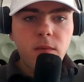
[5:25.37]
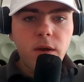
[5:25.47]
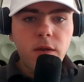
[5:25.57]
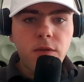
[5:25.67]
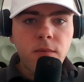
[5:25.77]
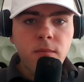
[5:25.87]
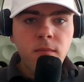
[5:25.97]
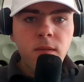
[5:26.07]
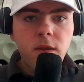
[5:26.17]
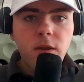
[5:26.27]
with,
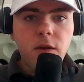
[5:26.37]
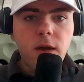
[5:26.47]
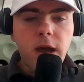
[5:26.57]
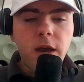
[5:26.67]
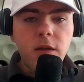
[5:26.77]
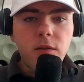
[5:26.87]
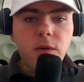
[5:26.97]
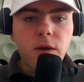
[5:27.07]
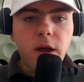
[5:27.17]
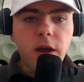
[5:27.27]
adding
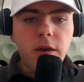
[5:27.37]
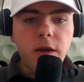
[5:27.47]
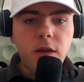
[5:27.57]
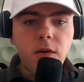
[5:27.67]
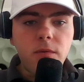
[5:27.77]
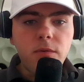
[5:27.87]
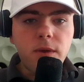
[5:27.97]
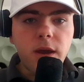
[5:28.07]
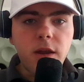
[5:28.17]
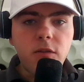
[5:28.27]
Laura Ionello, which
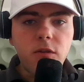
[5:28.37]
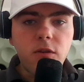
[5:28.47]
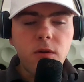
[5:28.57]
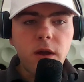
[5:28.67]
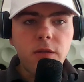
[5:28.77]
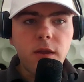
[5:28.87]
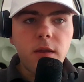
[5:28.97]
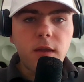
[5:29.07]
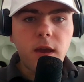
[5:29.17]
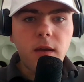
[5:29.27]
we'll get into, I
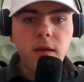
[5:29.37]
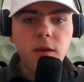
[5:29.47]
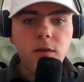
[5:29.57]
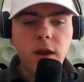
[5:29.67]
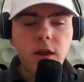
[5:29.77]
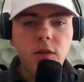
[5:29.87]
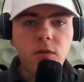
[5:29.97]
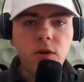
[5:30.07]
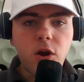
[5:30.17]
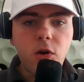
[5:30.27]
think that, getting a
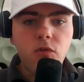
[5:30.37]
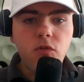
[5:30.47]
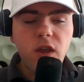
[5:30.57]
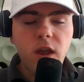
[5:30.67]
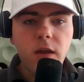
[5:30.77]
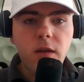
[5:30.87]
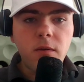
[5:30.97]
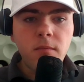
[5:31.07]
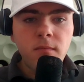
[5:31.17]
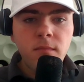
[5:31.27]
new coach and,
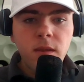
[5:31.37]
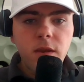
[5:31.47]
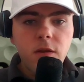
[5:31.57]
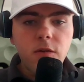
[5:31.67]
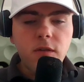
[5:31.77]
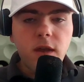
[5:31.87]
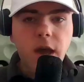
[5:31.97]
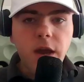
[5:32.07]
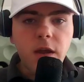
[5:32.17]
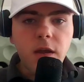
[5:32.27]
just
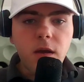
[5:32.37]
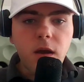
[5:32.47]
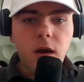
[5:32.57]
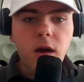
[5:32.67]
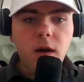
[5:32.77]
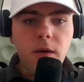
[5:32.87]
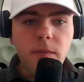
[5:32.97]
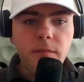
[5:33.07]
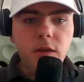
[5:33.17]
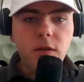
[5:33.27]
adding,
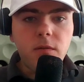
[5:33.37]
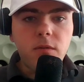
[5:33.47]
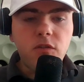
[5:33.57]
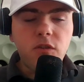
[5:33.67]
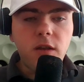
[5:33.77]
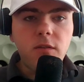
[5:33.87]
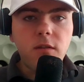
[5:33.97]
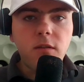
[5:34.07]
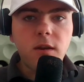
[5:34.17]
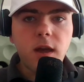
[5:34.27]
the change
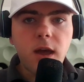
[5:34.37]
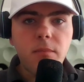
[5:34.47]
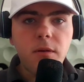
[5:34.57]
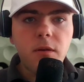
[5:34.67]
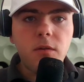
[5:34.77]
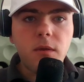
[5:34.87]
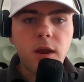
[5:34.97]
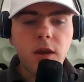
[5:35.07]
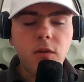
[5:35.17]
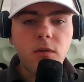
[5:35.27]
that's going to happen,
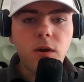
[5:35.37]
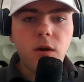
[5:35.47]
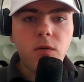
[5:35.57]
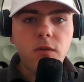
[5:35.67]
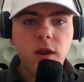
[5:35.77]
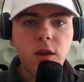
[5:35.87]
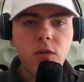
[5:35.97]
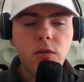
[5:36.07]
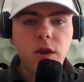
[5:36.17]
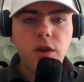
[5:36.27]
getting a new coach, getting
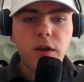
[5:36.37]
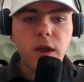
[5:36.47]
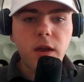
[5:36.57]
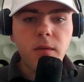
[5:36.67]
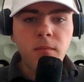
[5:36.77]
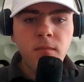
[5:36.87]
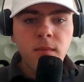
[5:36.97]
a new leader in.